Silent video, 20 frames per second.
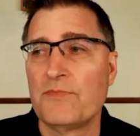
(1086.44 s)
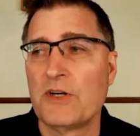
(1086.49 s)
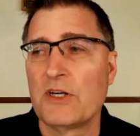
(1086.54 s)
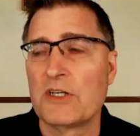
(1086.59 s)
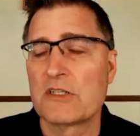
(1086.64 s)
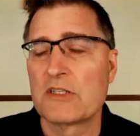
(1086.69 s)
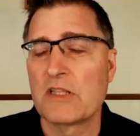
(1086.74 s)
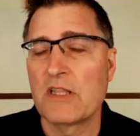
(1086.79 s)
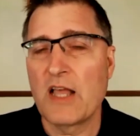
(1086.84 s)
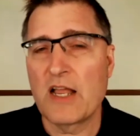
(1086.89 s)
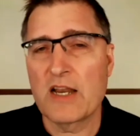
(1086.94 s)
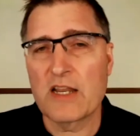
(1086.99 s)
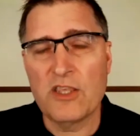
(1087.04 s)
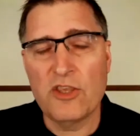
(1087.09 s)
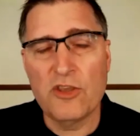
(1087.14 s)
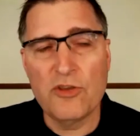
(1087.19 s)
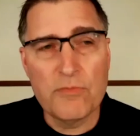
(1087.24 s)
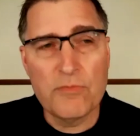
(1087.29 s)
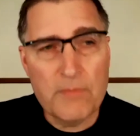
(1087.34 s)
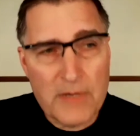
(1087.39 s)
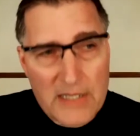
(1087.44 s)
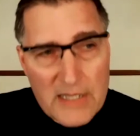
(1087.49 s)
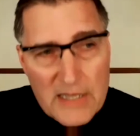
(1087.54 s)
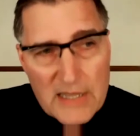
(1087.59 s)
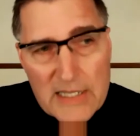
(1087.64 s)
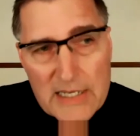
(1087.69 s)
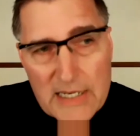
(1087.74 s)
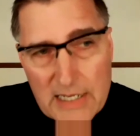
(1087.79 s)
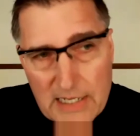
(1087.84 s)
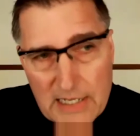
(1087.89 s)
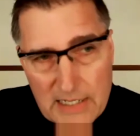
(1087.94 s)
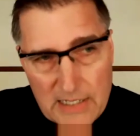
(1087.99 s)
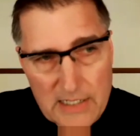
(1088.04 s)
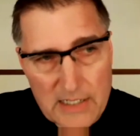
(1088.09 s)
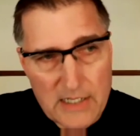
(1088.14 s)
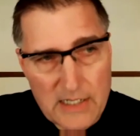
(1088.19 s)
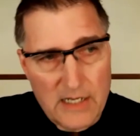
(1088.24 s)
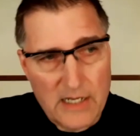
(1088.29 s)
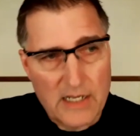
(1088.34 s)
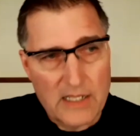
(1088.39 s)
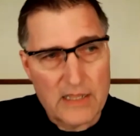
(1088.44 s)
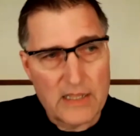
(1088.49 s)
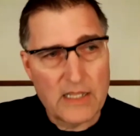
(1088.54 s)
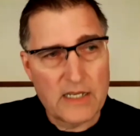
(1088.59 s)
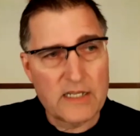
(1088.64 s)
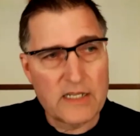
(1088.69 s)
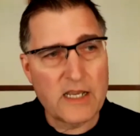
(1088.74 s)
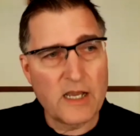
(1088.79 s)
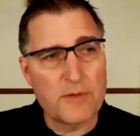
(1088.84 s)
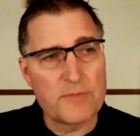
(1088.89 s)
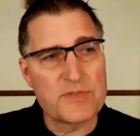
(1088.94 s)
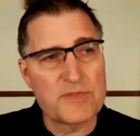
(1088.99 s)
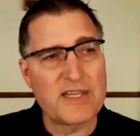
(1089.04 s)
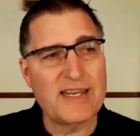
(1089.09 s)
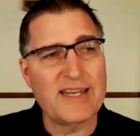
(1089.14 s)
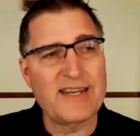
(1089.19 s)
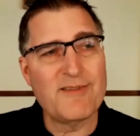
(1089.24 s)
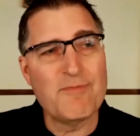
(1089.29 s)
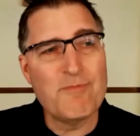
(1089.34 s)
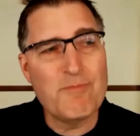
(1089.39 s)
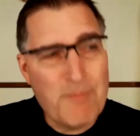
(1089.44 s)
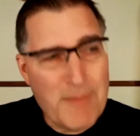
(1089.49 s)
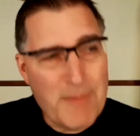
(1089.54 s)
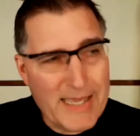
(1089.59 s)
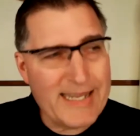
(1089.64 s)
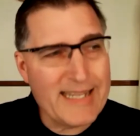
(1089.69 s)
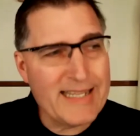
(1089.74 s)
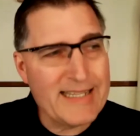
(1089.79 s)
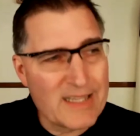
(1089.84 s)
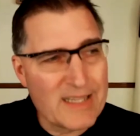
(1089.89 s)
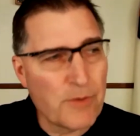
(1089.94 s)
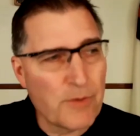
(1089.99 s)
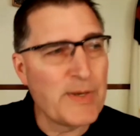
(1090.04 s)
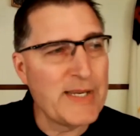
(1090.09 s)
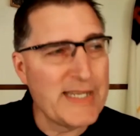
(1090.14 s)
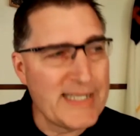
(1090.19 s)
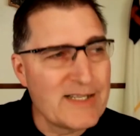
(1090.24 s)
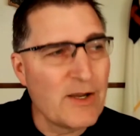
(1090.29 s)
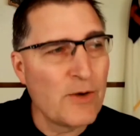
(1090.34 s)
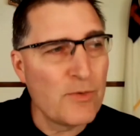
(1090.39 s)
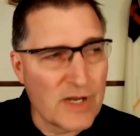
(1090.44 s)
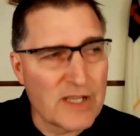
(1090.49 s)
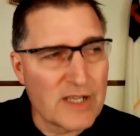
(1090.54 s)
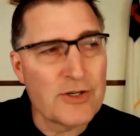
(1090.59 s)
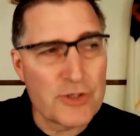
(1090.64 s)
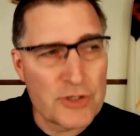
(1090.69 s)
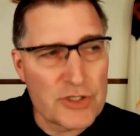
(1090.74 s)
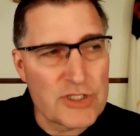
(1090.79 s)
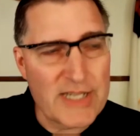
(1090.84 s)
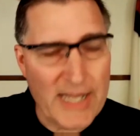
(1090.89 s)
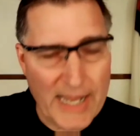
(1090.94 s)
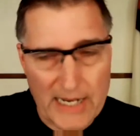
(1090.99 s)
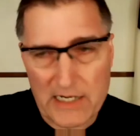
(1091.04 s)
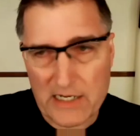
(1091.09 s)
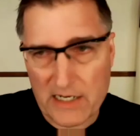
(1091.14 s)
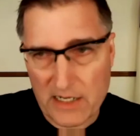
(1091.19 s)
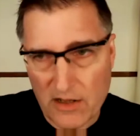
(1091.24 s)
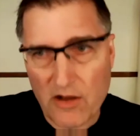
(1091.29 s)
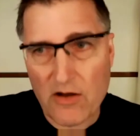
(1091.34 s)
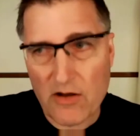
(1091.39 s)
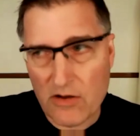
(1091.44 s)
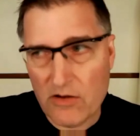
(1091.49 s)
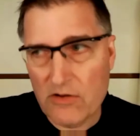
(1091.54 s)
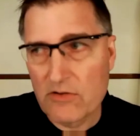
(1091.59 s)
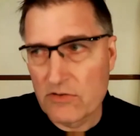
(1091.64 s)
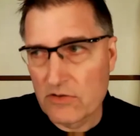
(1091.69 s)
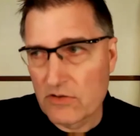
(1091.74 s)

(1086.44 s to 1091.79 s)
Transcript: There's a lot of humility that comes in admitting that we don't understand it all.